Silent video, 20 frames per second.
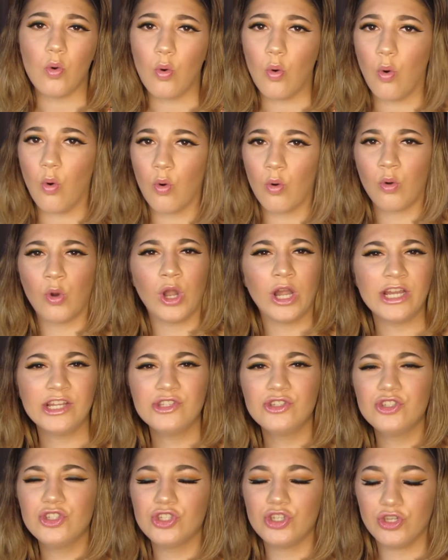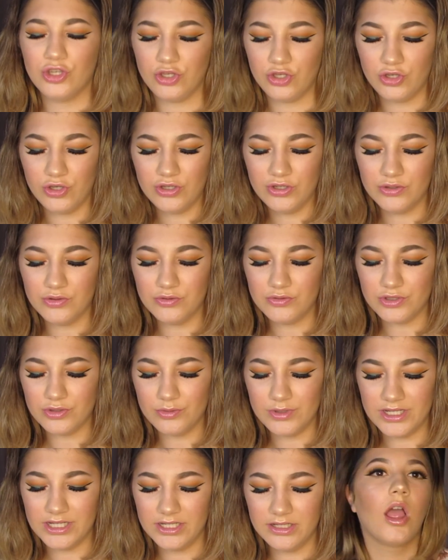orange hue
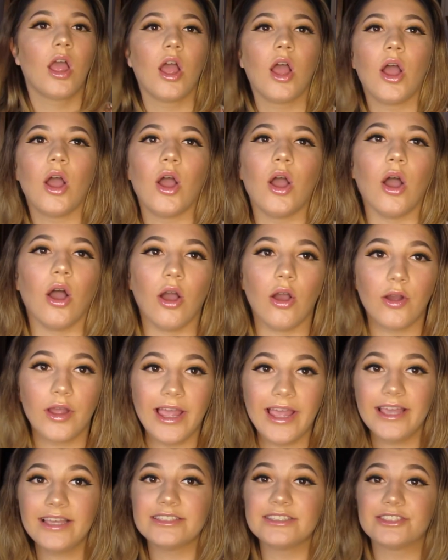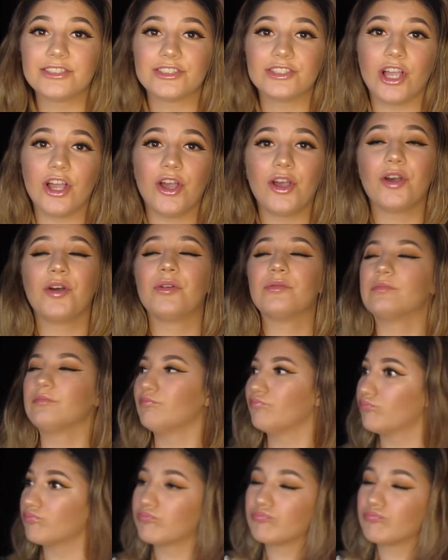to it. Okay, so